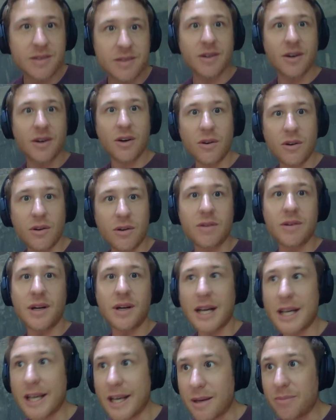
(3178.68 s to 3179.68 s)
oh,
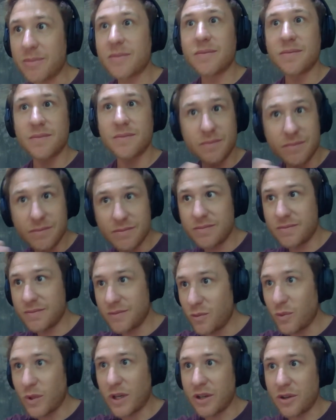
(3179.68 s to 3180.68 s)
I am.
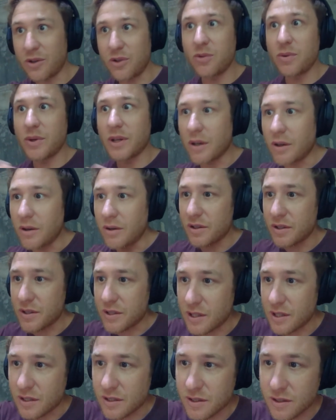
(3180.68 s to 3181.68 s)
What are you doing? Oh, is
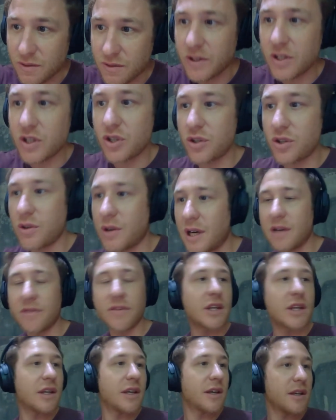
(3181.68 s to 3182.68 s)
this fish you're having
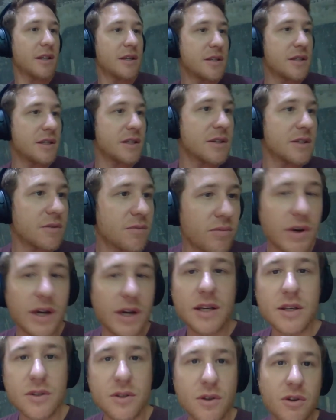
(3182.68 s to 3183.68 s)
here? Is this
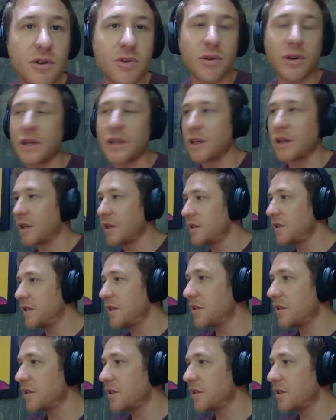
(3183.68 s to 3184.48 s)
rice you're growing here? Is this